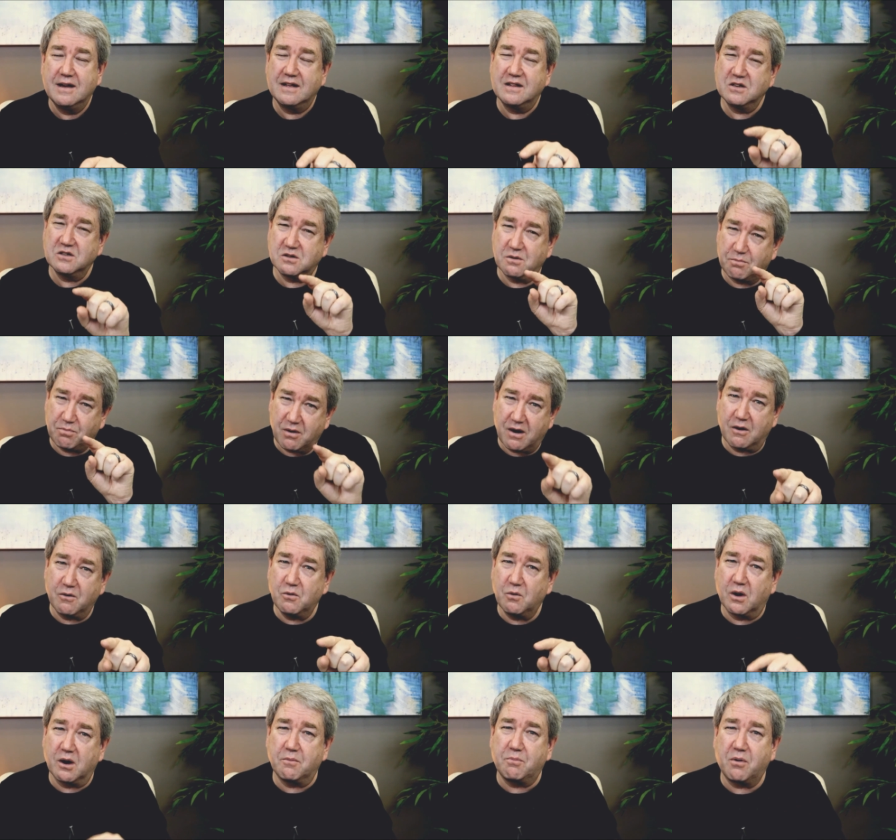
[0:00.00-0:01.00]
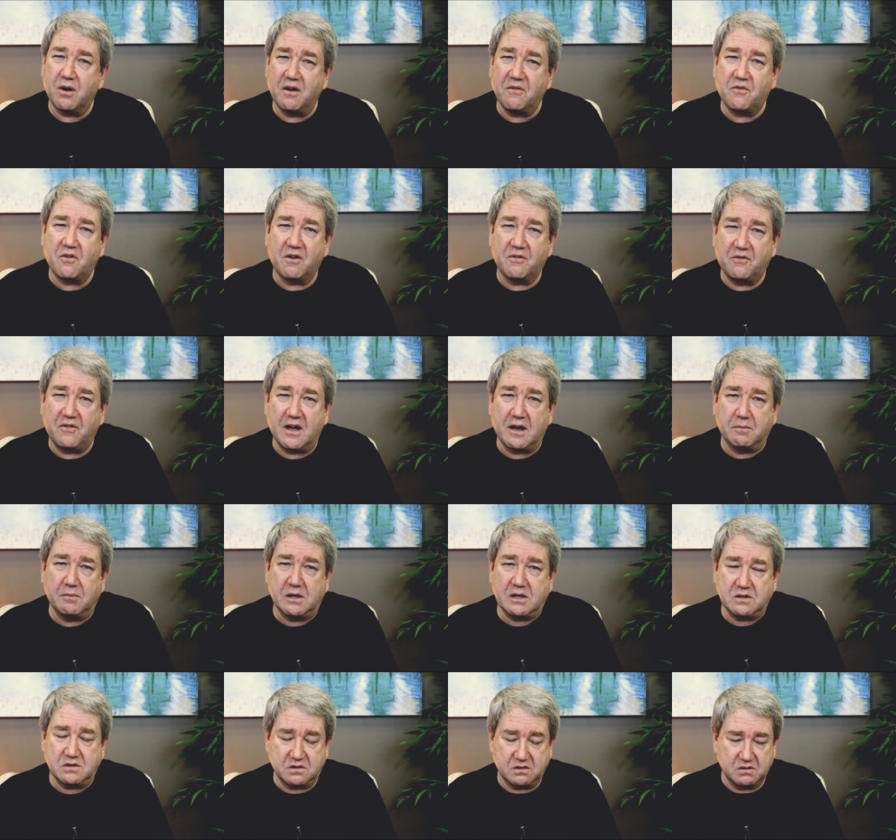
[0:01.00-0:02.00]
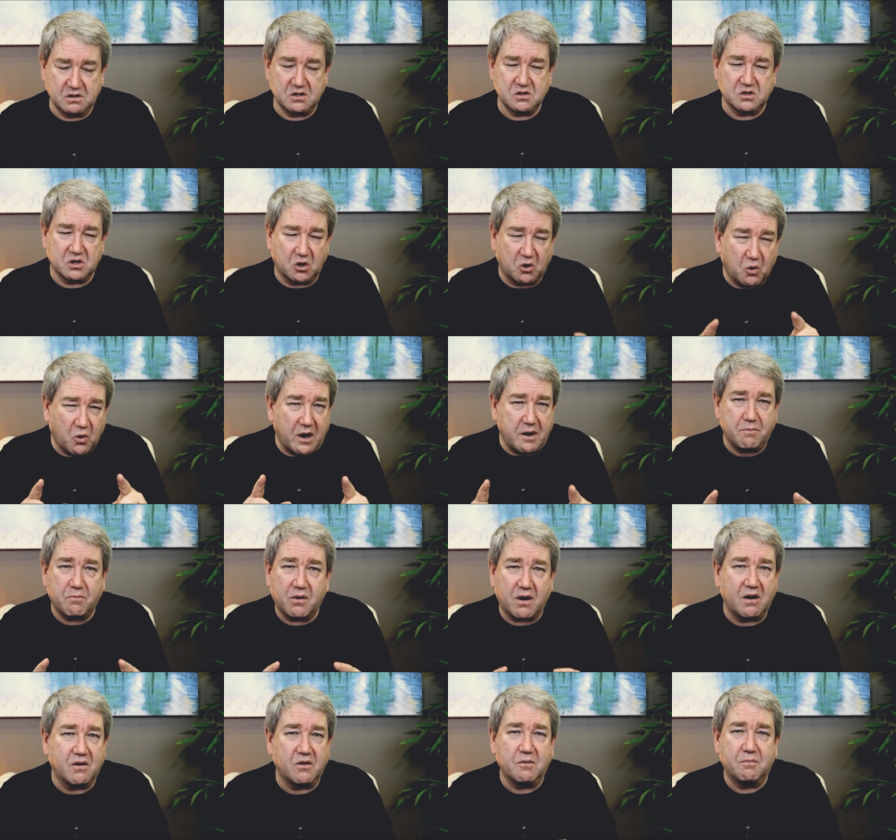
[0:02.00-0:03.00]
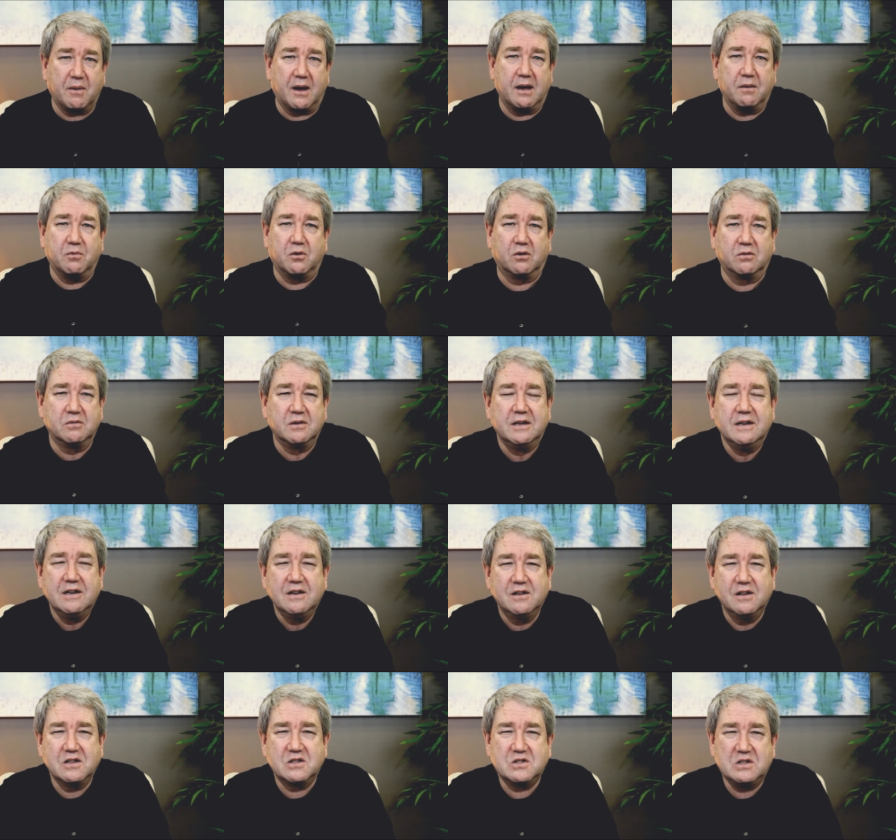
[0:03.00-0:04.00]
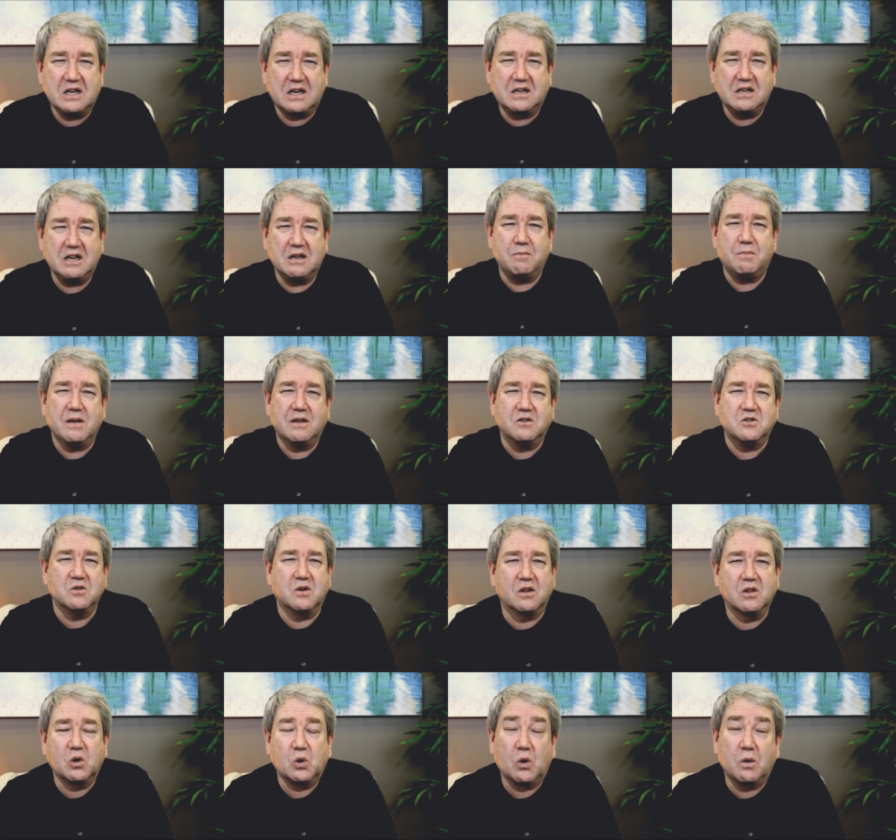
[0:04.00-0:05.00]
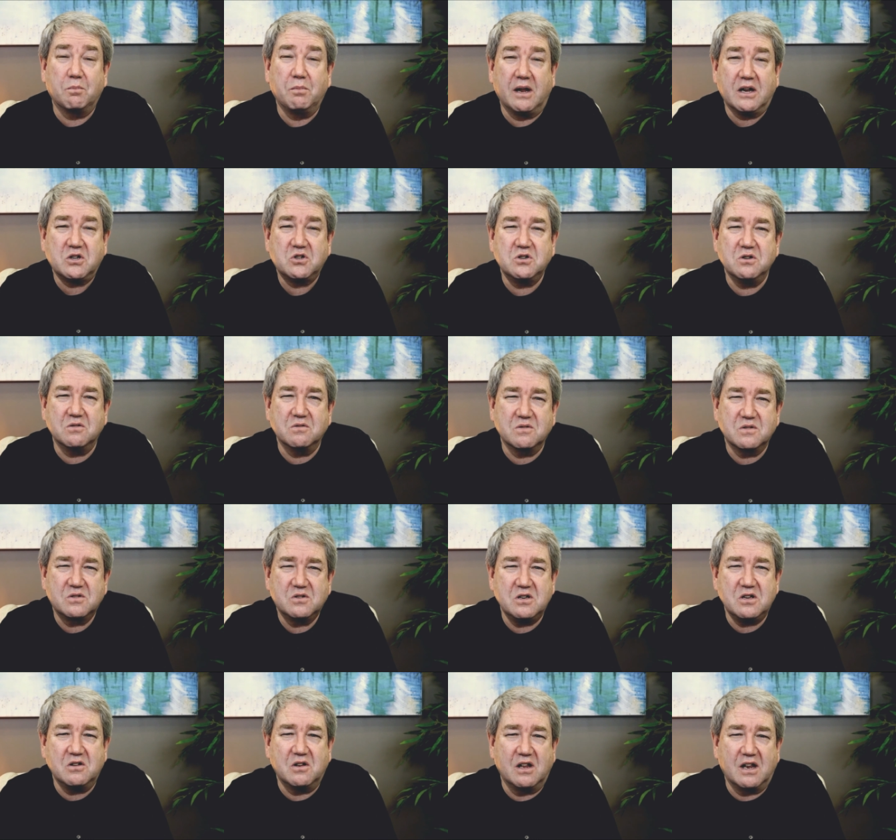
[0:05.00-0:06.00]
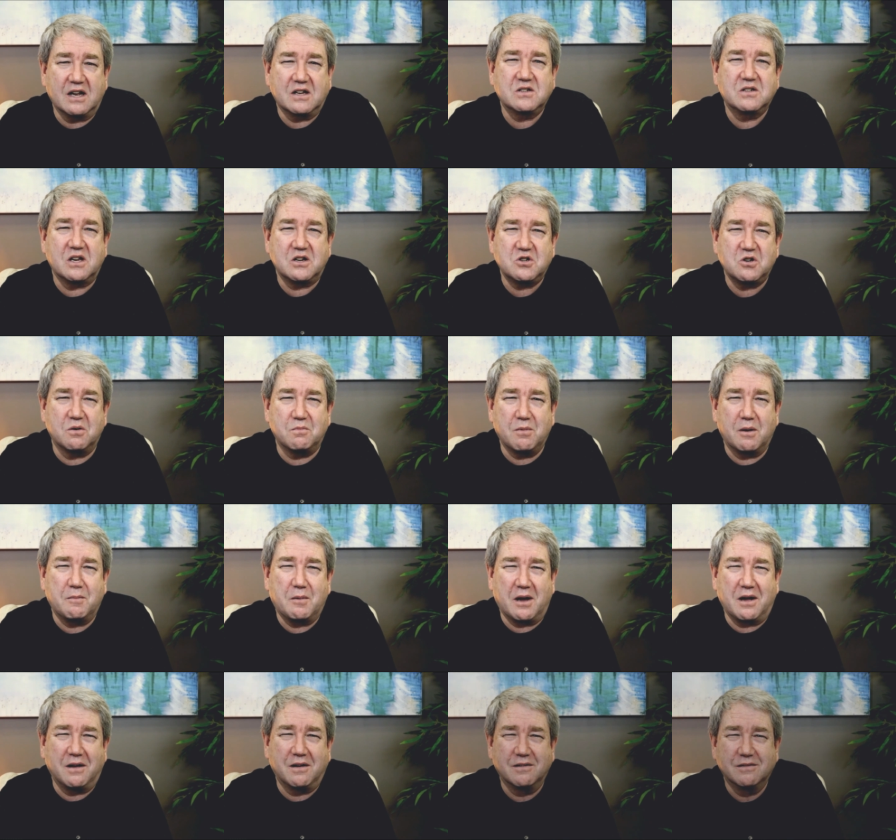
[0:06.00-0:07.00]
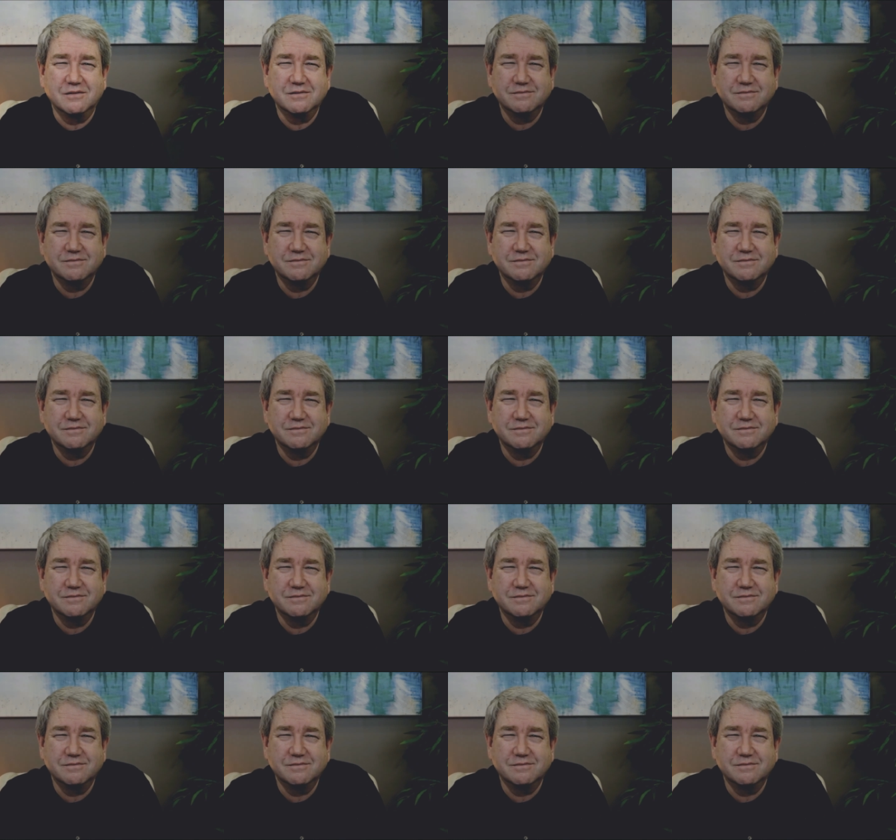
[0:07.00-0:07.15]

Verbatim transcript: This is a prayer we want to pray for our families. This is a great prayer of the Bible. Let's dig deep into it. The Lord bless you. See you in the next session. Bye bye.